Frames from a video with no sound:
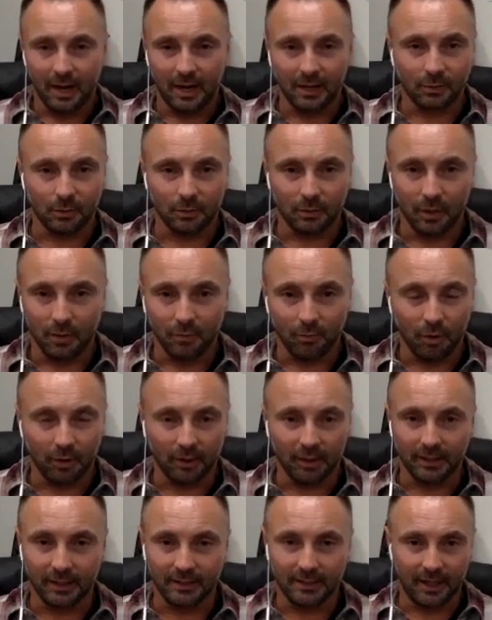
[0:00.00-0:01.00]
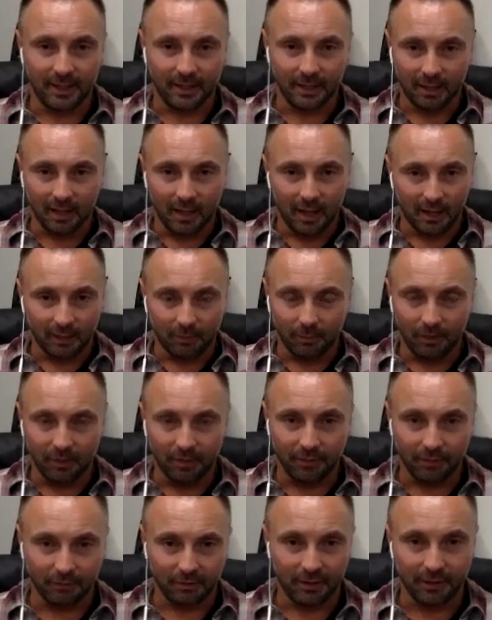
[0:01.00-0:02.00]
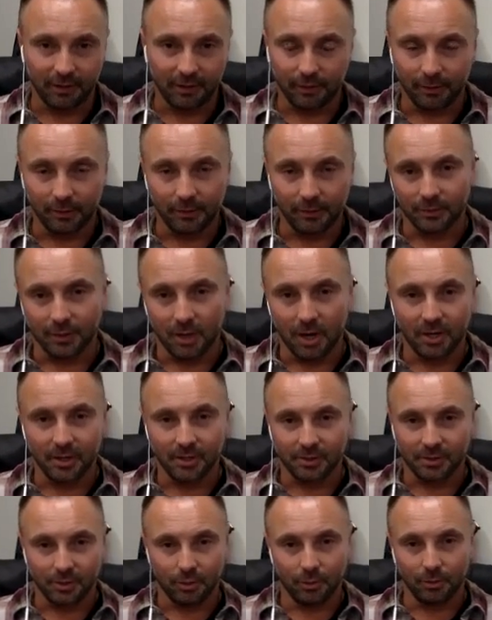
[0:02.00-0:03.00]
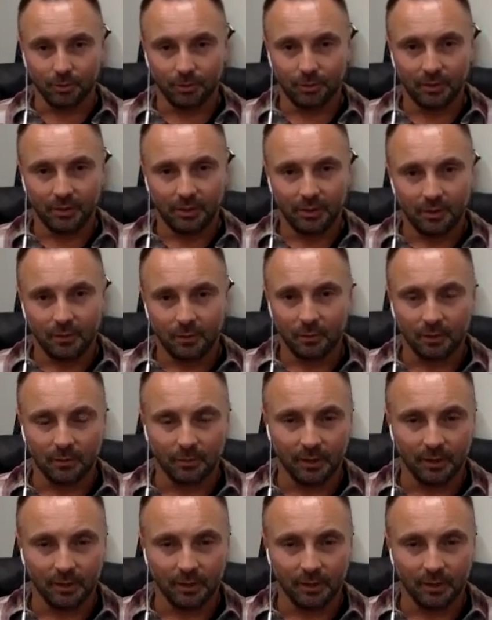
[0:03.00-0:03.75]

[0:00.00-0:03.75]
house went on the market at 10 o'clock and by 3:30 it was already sold. One of